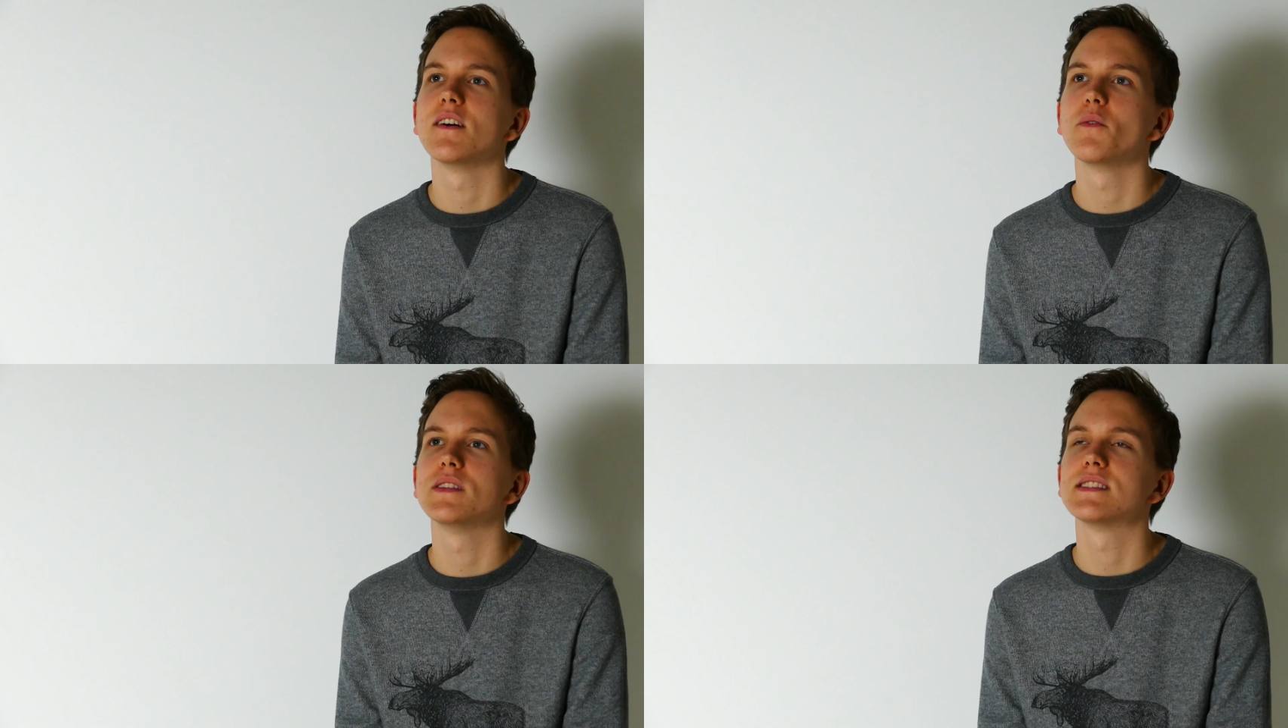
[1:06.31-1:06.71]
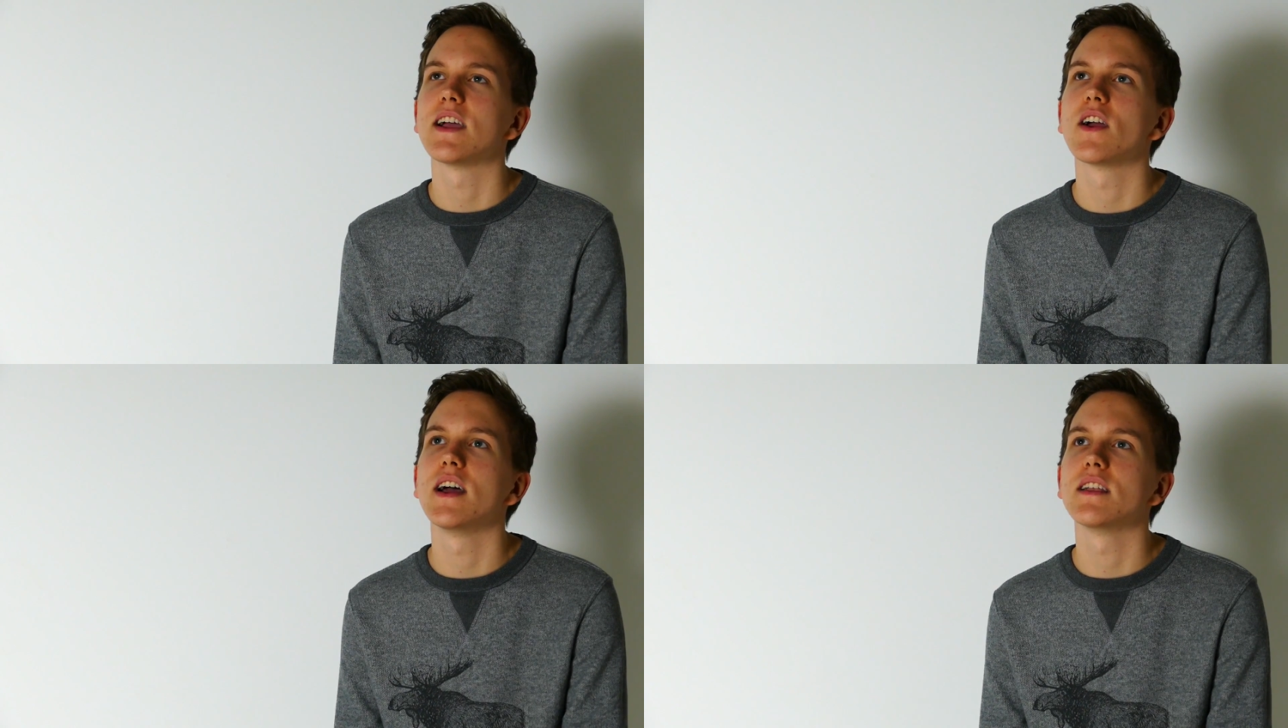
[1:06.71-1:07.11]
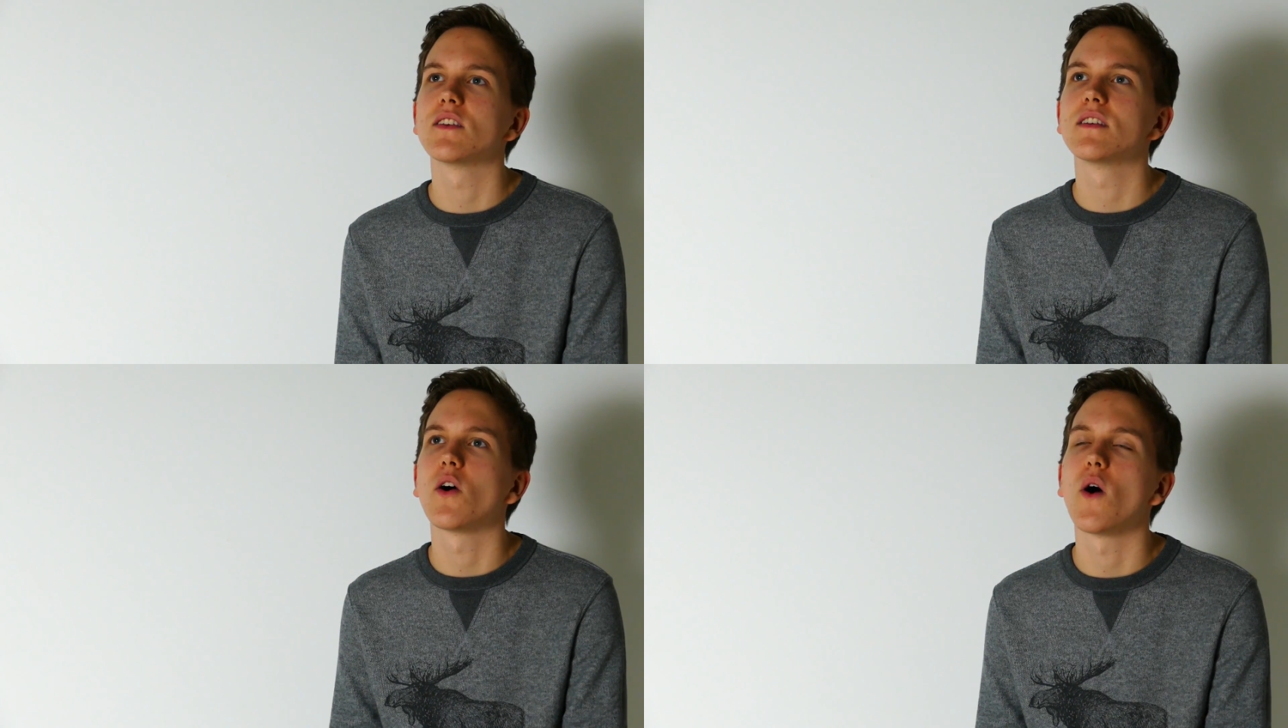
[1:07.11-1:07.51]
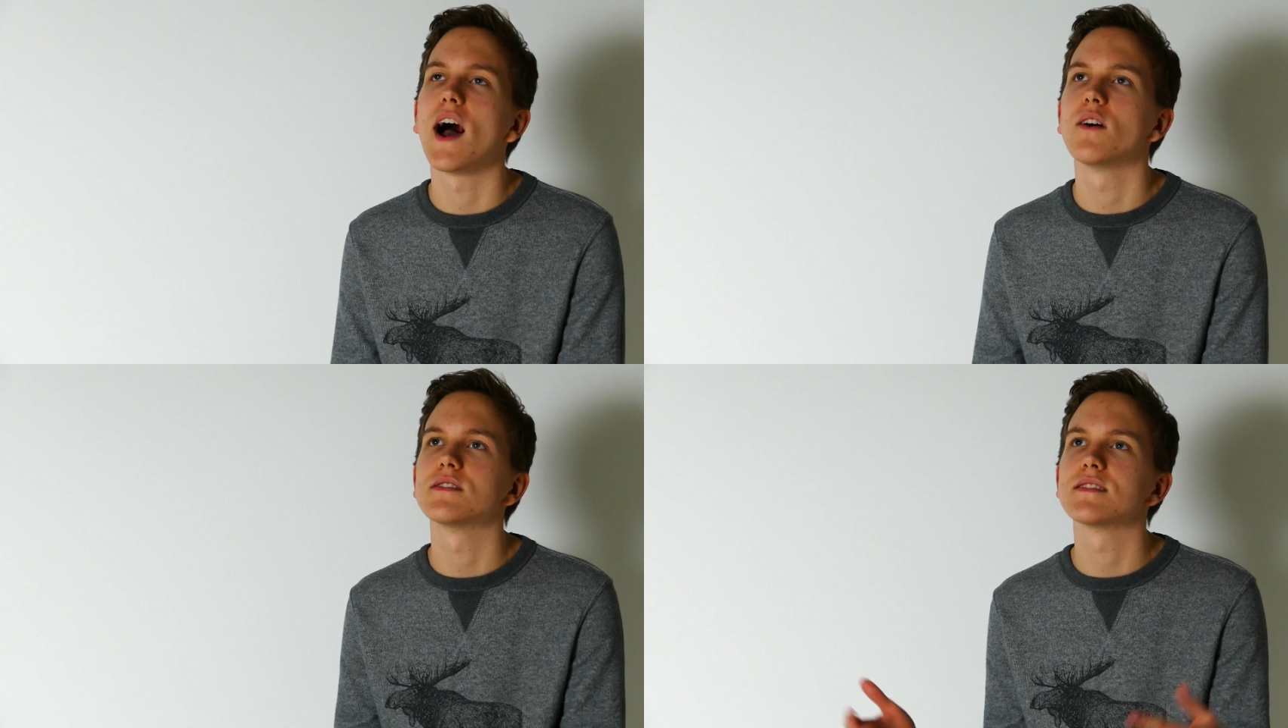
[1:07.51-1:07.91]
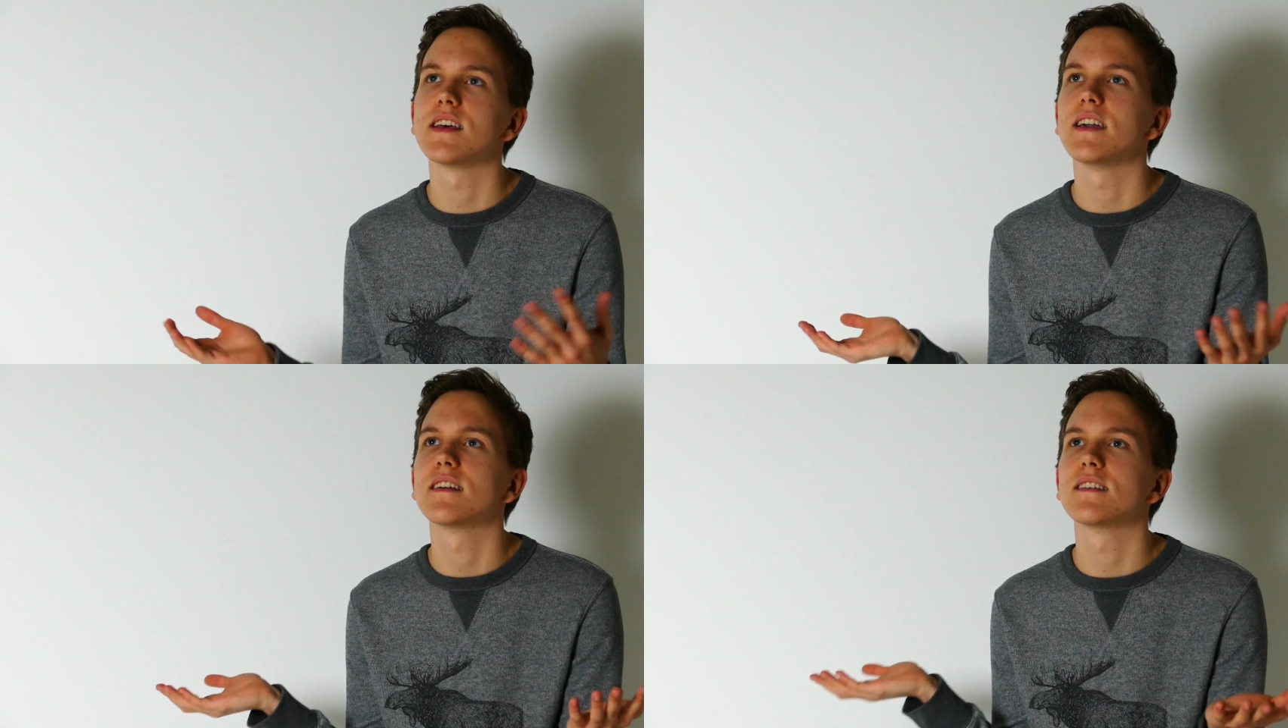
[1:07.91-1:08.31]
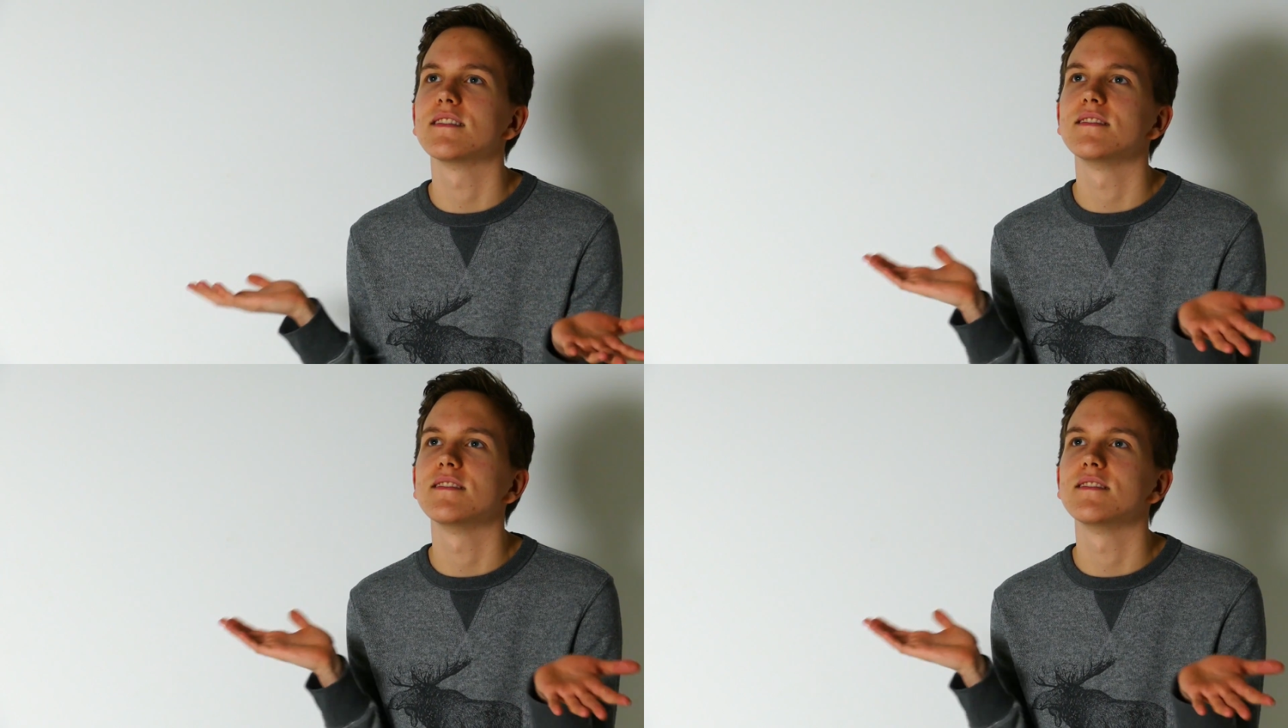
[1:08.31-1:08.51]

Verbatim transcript: when Sarah and Cole House like